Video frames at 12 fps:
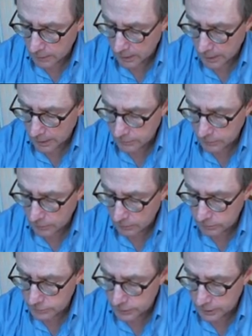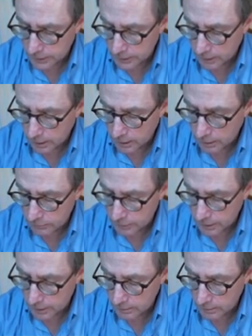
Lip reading: h circle g on v.